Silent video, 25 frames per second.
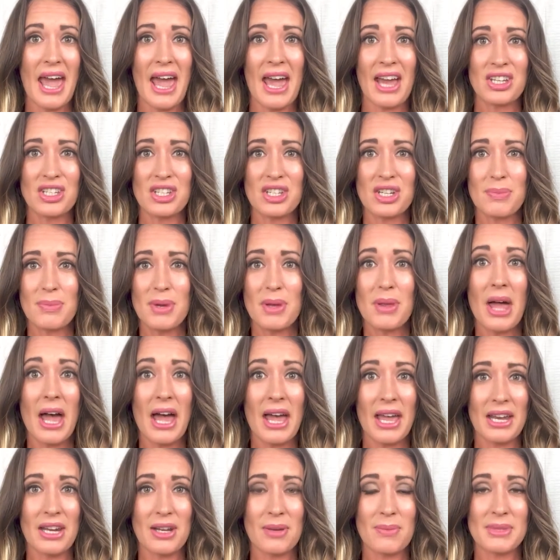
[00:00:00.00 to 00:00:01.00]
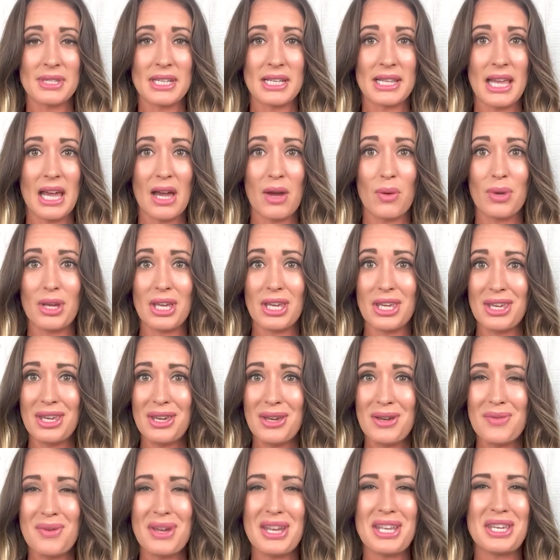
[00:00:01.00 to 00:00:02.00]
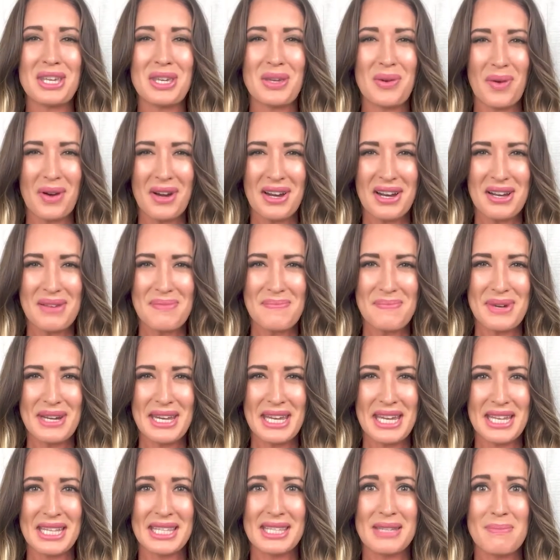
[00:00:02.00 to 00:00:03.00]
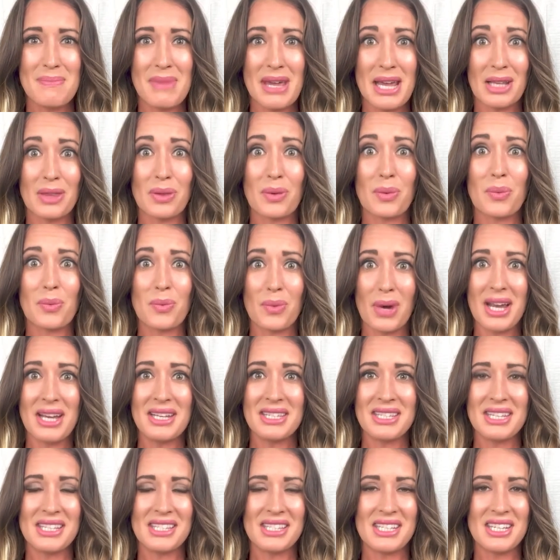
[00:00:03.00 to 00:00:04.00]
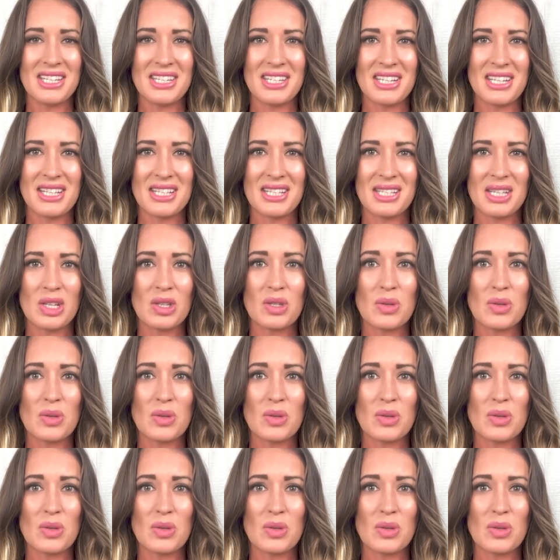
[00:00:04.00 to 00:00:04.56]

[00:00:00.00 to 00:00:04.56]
actionable items allowing you and your company to make the right decisions